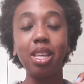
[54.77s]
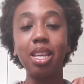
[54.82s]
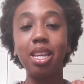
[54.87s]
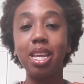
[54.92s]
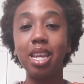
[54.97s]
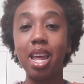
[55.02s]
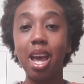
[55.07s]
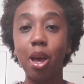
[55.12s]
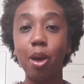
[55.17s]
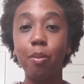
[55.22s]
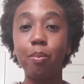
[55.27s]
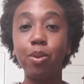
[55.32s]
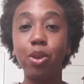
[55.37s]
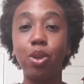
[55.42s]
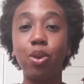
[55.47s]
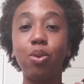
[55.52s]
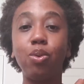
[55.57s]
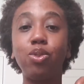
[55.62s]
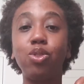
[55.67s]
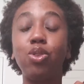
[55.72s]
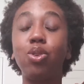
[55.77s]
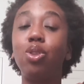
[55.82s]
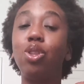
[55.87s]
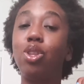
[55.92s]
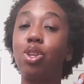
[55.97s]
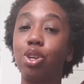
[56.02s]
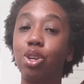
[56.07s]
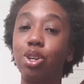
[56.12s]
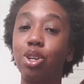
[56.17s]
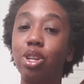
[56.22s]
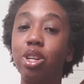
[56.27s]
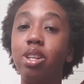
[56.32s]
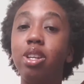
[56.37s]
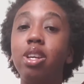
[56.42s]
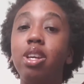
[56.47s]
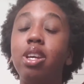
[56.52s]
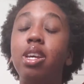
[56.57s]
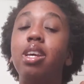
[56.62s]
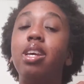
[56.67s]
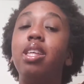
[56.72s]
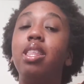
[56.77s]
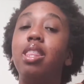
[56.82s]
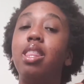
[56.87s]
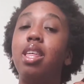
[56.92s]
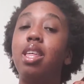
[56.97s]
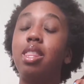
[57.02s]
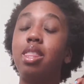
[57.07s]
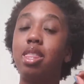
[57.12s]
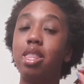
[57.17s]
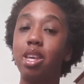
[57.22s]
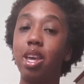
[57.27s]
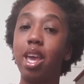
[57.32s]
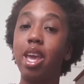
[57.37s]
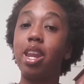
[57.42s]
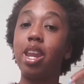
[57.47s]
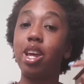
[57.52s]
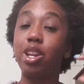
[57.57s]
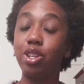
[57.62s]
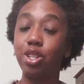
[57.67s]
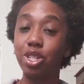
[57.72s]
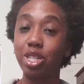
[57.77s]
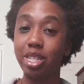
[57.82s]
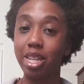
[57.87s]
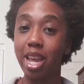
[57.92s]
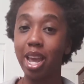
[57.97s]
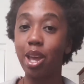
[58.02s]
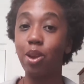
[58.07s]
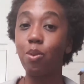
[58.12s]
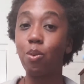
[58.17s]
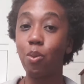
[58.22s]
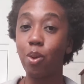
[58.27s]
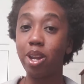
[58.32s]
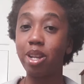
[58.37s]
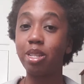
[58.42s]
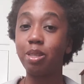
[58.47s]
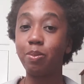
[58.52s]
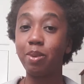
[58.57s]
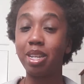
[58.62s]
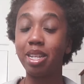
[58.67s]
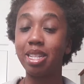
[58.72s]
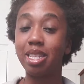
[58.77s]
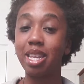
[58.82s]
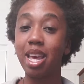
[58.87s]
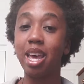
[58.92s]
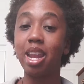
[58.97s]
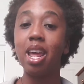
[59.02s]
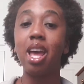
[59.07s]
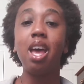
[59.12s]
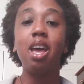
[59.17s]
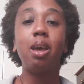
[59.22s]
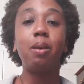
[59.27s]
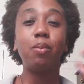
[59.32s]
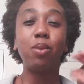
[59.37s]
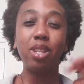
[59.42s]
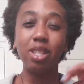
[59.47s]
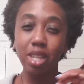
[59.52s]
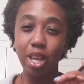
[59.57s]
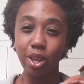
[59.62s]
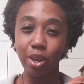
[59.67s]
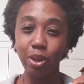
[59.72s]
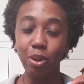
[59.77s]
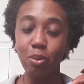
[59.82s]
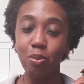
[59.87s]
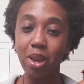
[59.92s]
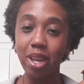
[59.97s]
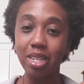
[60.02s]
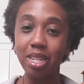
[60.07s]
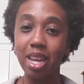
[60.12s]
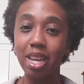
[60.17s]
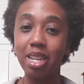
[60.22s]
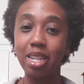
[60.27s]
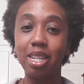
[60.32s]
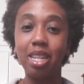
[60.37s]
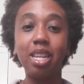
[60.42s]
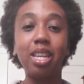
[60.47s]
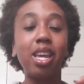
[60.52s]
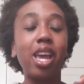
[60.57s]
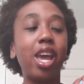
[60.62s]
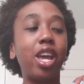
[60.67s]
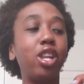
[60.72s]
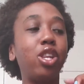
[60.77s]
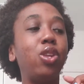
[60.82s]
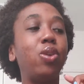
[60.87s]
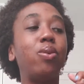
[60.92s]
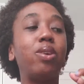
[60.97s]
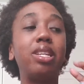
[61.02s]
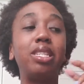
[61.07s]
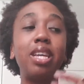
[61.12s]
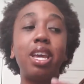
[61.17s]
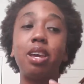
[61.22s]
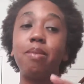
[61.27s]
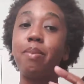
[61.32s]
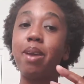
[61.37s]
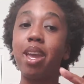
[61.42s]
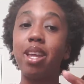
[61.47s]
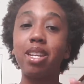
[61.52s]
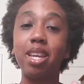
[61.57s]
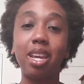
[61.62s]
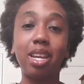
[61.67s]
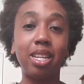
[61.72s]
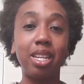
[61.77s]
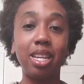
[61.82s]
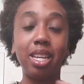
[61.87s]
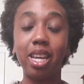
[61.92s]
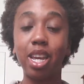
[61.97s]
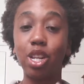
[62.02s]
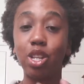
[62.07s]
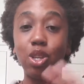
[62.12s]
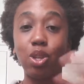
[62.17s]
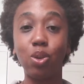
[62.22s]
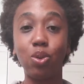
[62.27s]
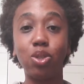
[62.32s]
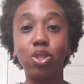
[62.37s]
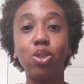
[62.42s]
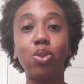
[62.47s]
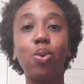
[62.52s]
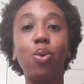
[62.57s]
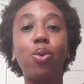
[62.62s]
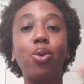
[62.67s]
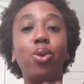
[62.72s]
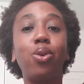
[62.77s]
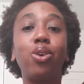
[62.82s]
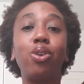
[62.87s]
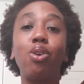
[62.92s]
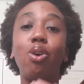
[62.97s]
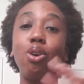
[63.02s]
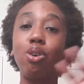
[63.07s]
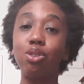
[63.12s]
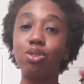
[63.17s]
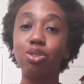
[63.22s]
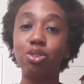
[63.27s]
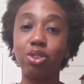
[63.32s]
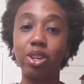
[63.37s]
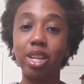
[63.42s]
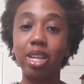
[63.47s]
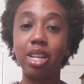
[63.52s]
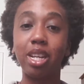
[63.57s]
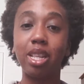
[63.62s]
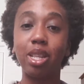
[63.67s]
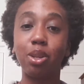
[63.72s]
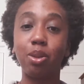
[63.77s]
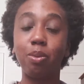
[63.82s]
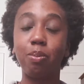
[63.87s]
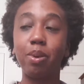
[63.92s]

and help you to learn and understand what is being said. I'm going to tell you my technique, and you can take my technique and use it, or you can alter it a little